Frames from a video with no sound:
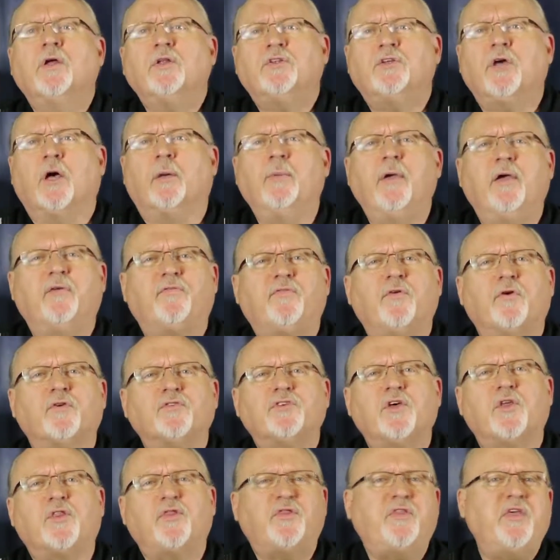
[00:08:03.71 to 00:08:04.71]
Tell me if
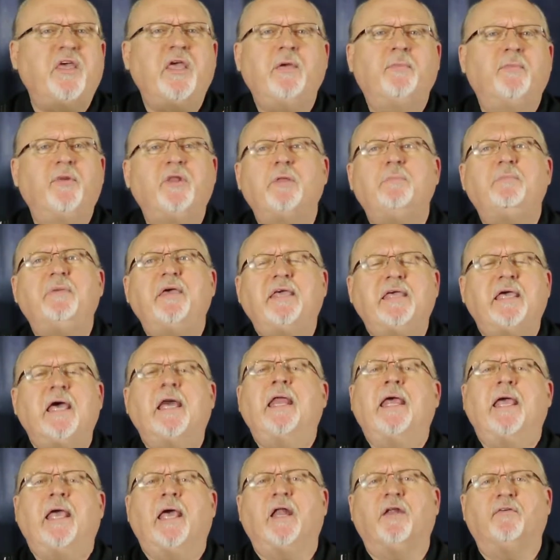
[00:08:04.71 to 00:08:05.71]
there's a theme in the
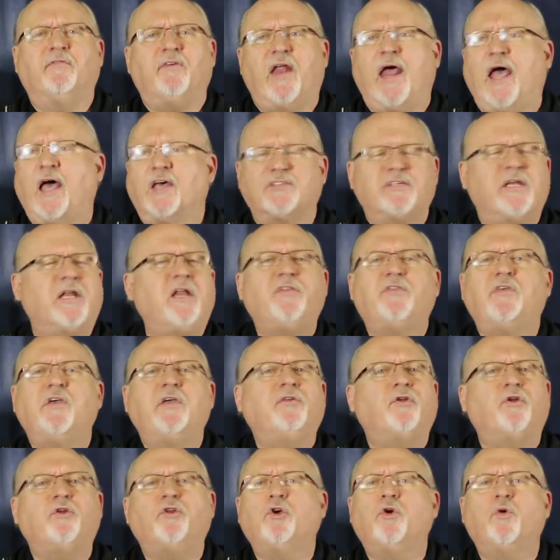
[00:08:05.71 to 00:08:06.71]
beginning, and if it has
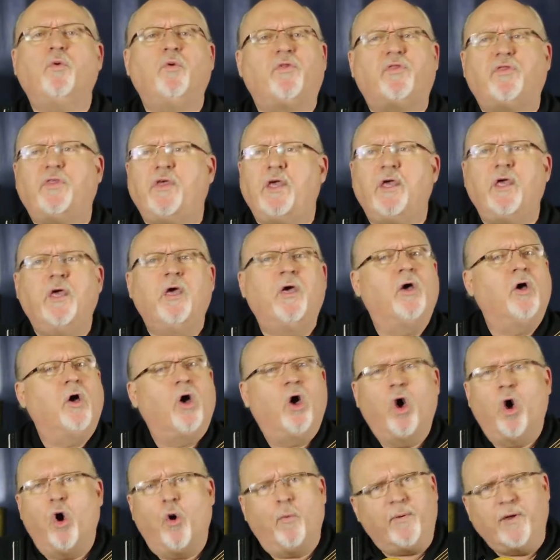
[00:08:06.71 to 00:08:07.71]
anything to do with the
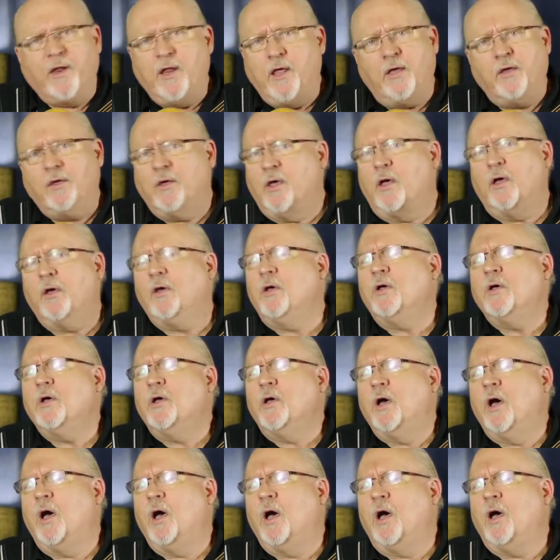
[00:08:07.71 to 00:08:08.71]
opening
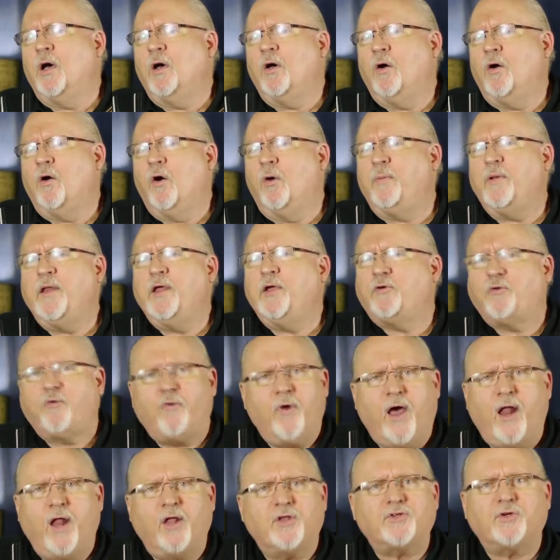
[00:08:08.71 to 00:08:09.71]

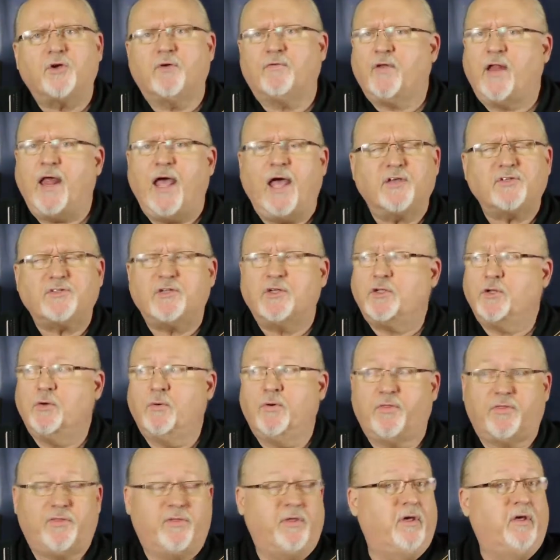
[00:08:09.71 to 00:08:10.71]
credits, or if it has to do
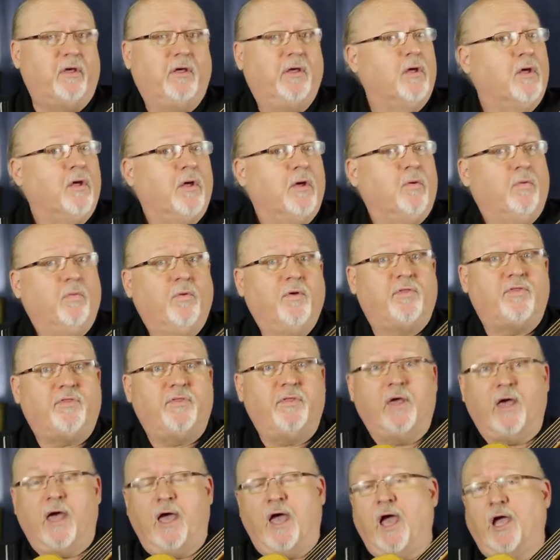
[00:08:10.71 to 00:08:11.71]
with
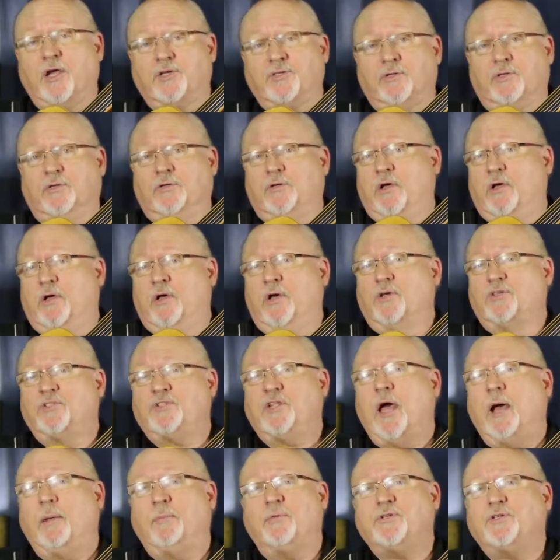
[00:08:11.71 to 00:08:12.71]
the actual
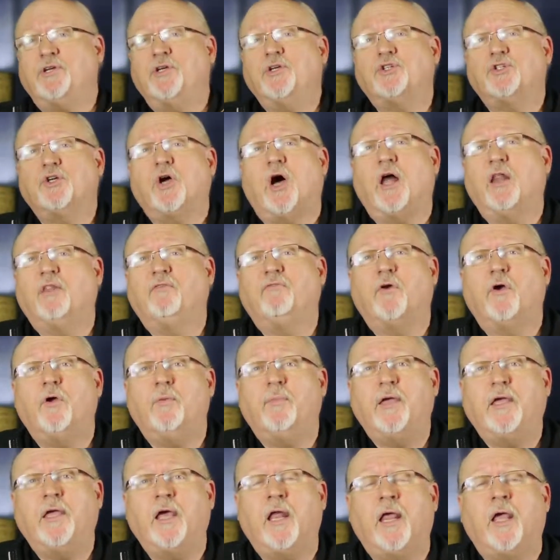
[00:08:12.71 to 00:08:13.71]
establishing shot at the very
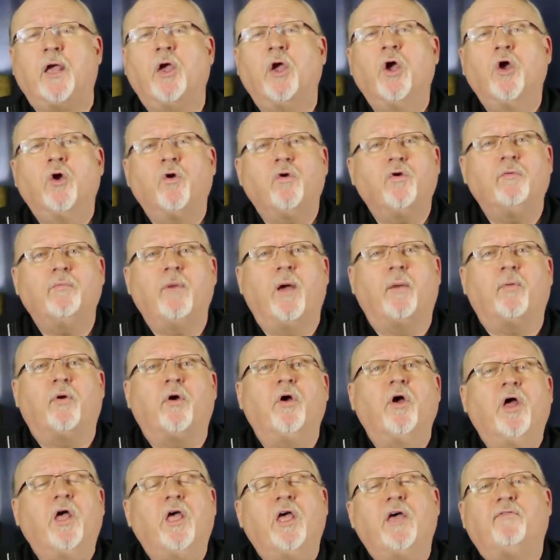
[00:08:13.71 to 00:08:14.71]
beginning.
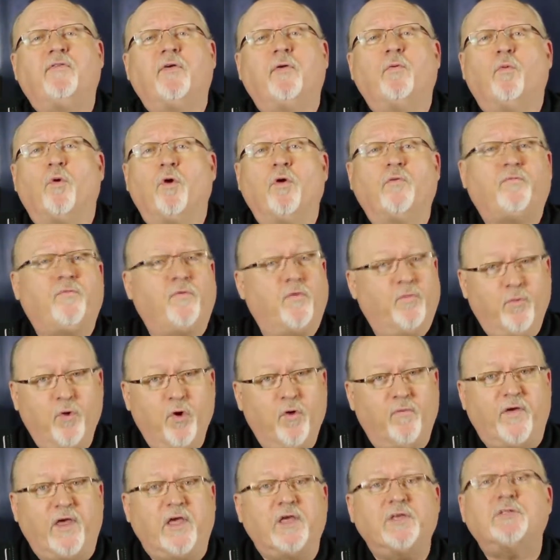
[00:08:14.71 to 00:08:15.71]
Remember, if it weren't for
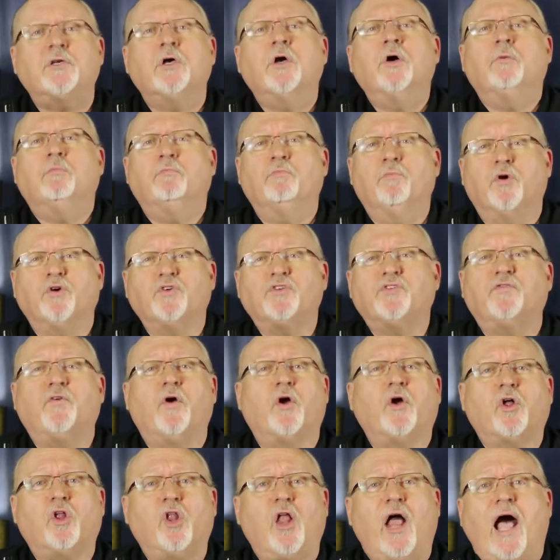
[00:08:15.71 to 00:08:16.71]
movies, most of
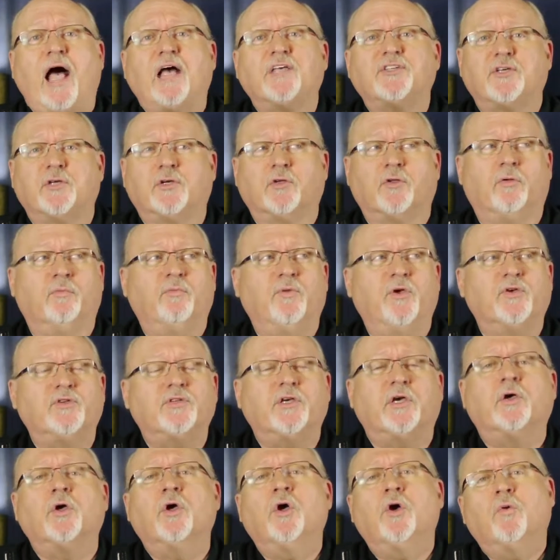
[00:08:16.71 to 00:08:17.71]
our classical
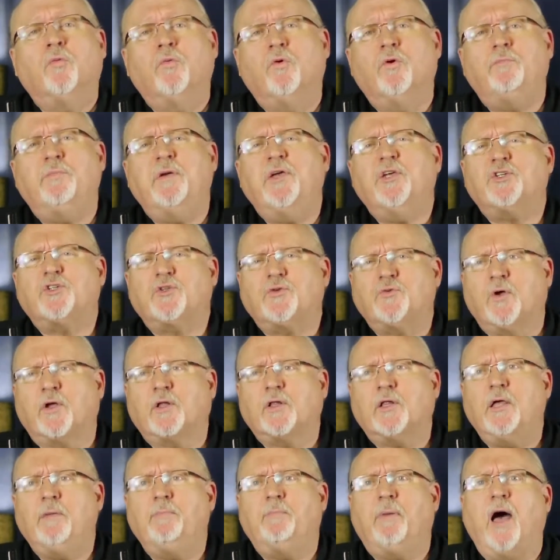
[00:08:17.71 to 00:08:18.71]
music would be
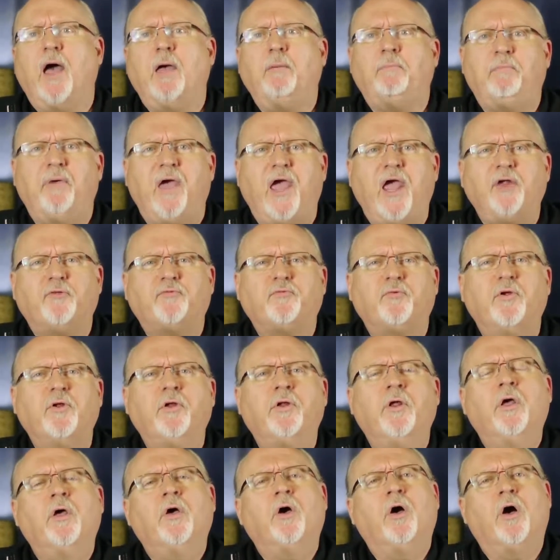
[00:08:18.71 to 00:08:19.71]
strictly by
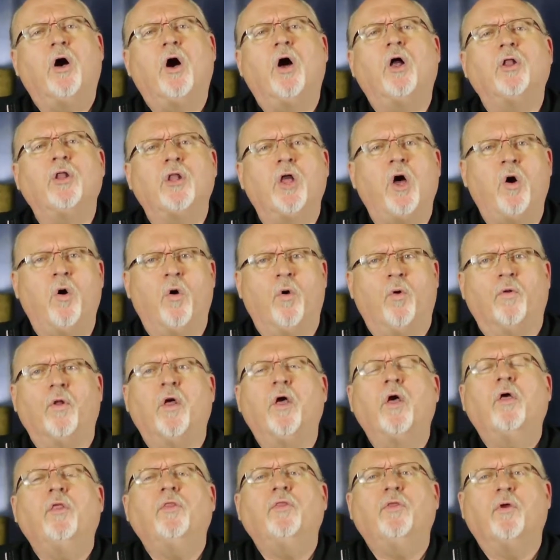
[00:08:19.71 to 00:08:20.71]
patron alone.
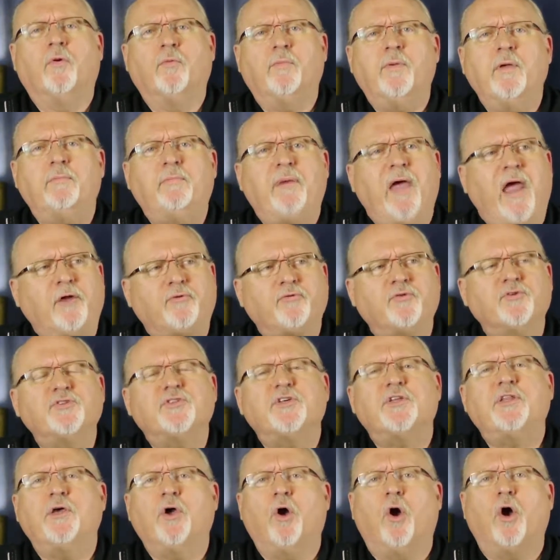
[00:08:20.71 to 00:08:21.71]
There would be patrons
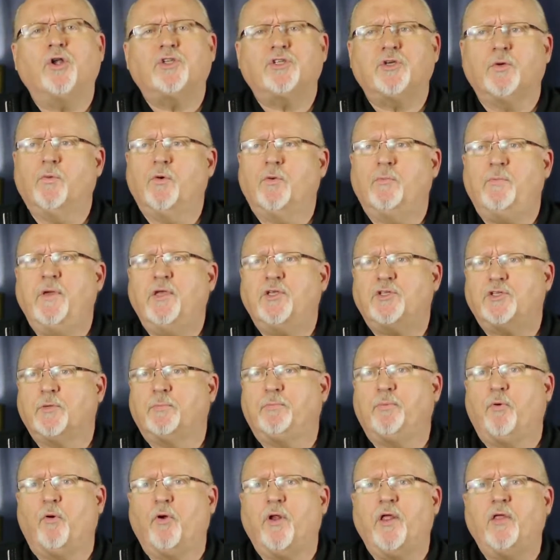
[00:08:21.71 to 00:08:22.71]
of the arts that would be
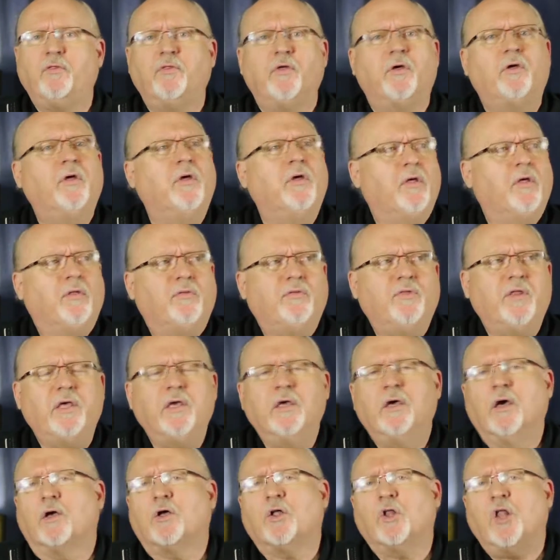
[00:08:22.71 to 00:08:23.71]
supporting
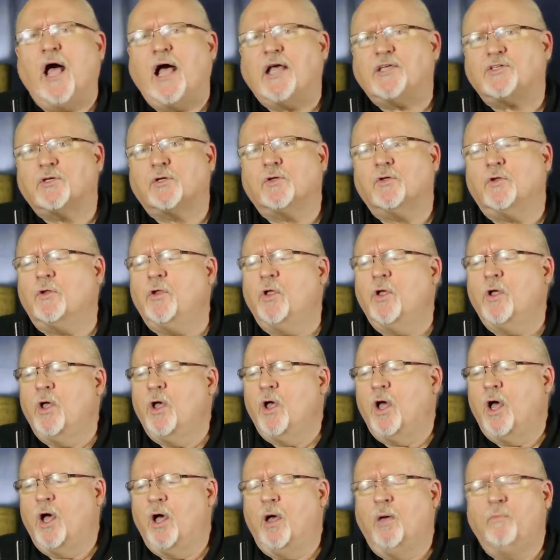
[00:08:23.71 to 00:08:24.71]
the classical
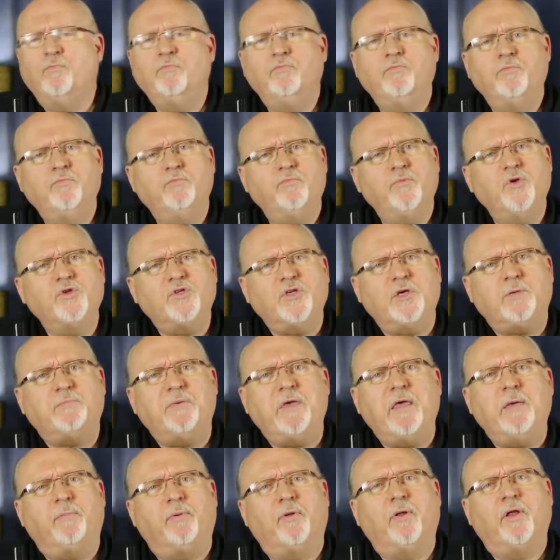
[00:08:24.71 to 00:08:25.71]
music
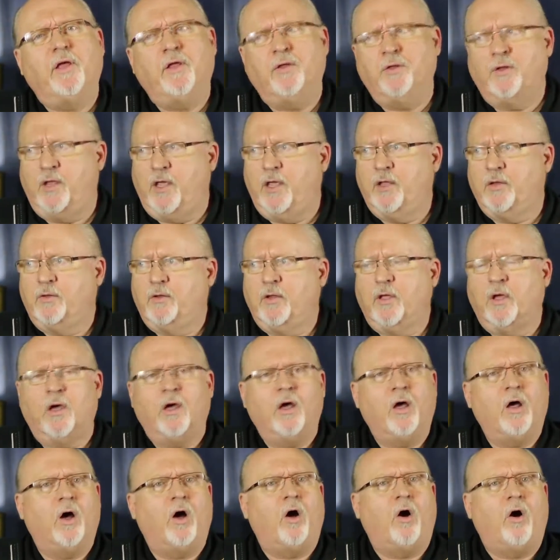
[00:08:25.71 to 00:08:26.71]
people in
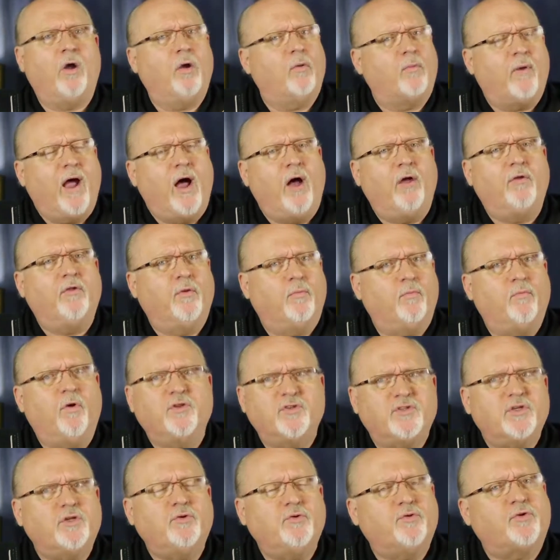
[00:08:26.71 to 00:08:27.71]
all around, the
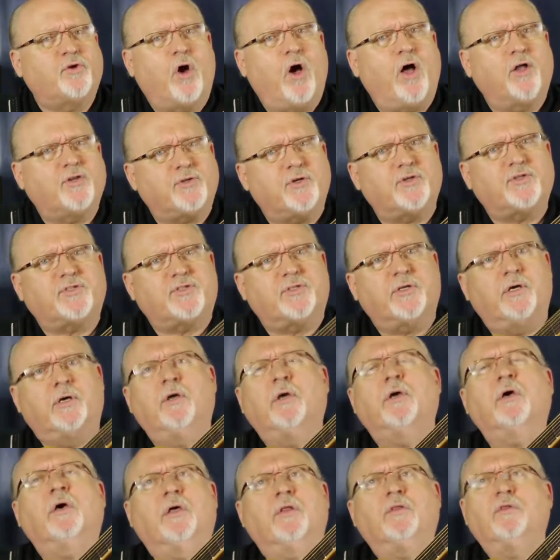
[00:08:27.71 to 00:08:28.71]
ones that do concerts,
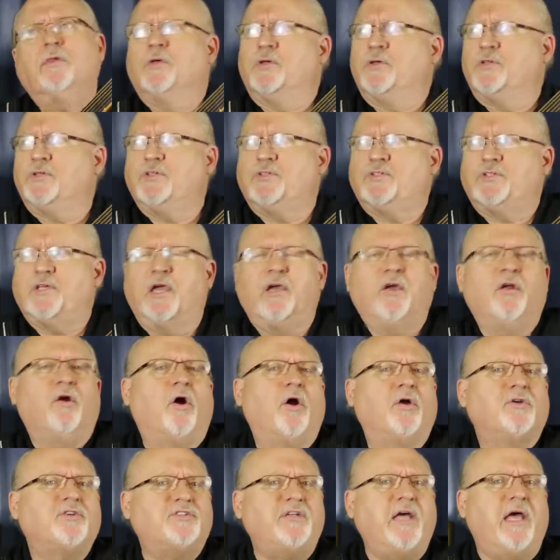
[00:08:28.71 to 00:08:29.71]
the say in
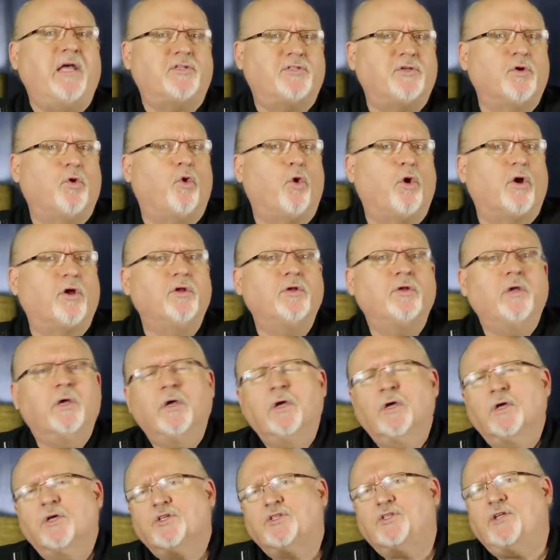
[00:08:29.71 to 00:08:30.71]
our states, the Oregon
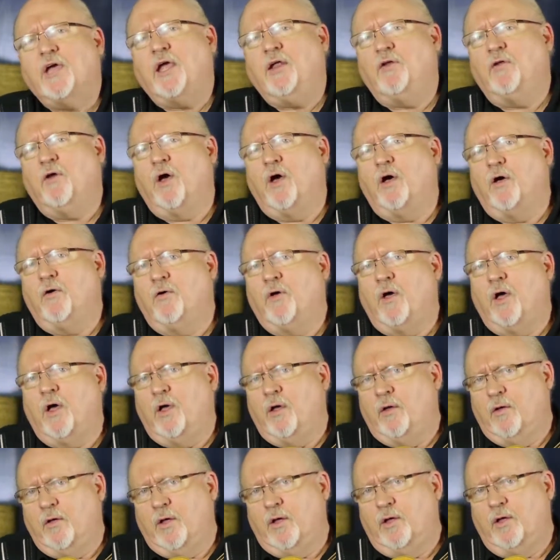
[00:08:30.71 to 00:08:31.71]
State
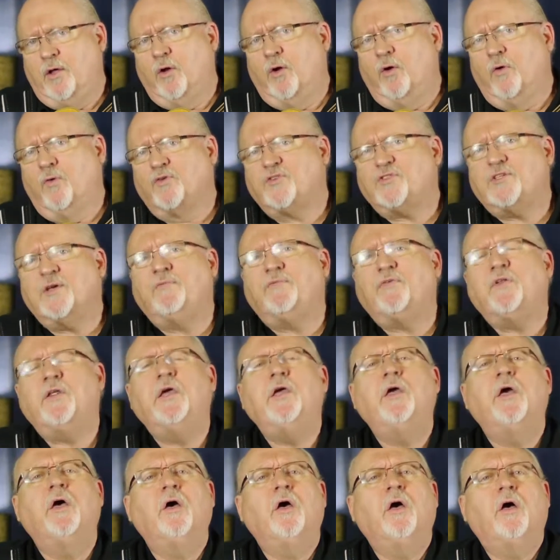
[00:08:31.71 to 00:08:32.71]

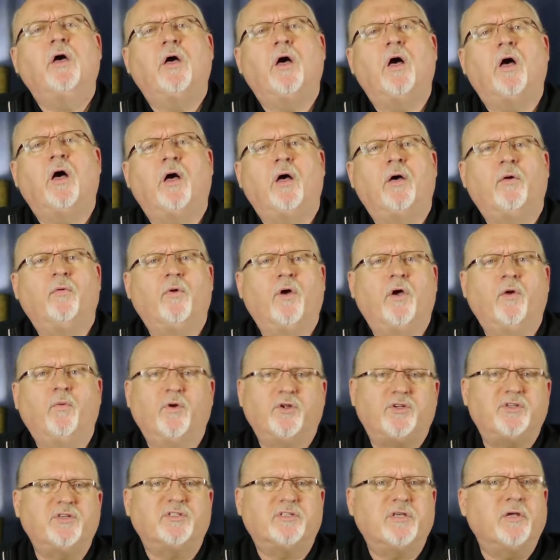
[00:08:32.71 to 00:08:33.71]
Symphony,
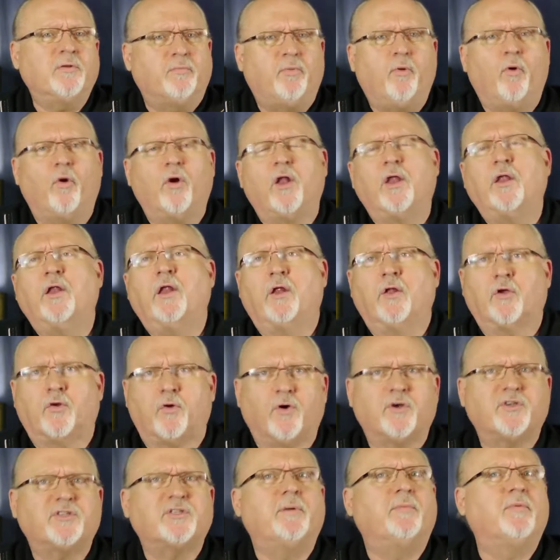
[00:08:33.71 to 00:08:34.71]
which is in Portland, and of
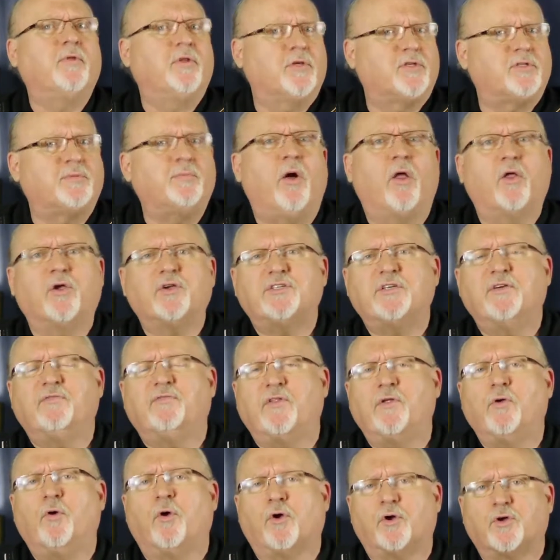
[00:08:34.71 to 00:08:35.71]
course some of the smaller
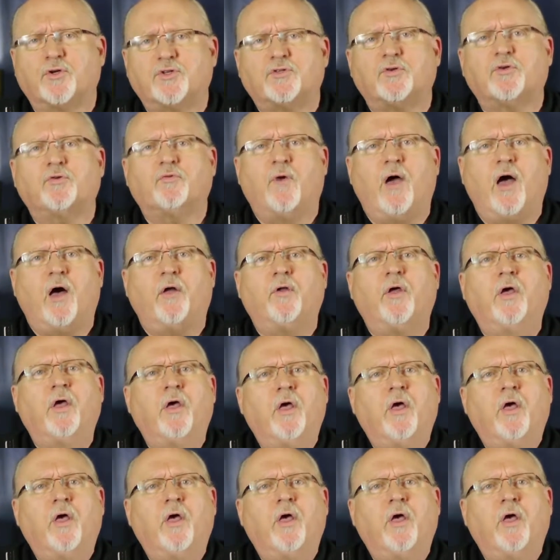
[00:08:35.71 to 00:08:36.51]
symphony orchestras around